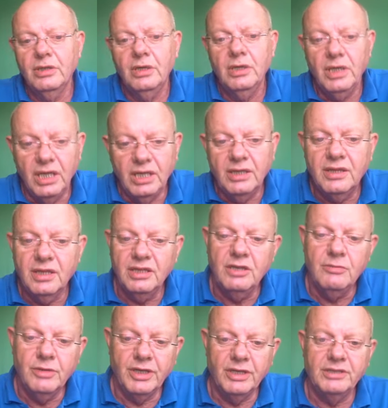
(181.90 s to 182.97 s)
in 30
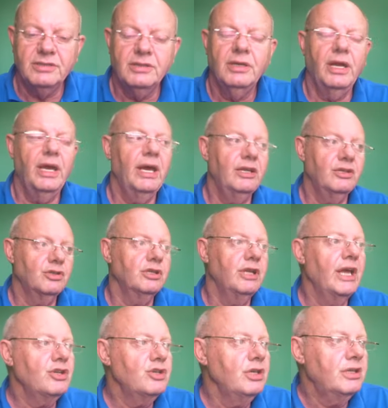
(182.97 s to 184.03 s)
minutes. And it's going to
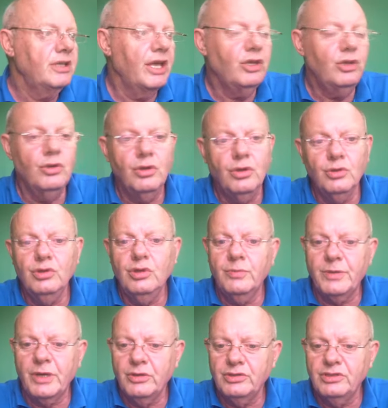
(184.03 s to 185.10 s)
actually take you through the
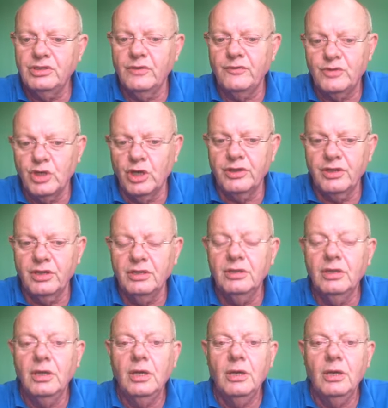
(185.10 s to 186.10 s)
process of Jonathan